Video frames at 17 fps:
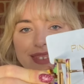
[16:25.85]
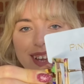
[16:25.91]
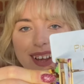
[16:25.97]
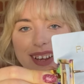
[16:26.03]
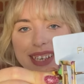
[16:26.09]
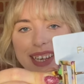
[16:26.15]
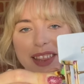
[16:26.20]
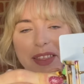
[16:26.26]

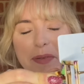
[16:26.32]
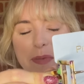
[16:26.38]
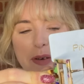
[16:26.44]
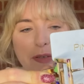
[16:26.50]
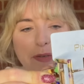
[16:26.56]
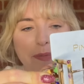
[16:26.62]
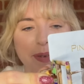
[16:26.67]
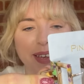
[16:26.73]
can't get them
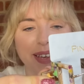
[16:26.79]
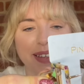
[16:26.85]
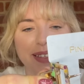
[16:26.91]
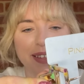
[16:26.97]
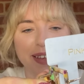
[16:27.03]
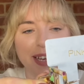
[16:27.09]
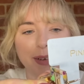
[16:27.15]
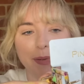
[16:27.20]
off because
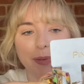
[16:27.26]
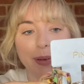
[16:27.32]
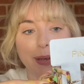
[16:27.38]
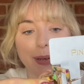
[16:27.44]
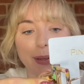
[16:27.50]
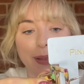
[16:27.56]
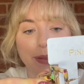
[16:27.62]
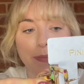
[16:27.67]
I haven't
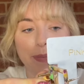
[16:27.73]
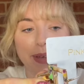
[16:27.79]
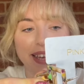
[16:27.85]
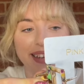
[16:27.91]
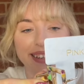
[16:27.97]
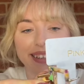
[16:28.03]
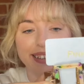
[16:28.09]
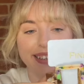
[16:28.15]
cut them yet.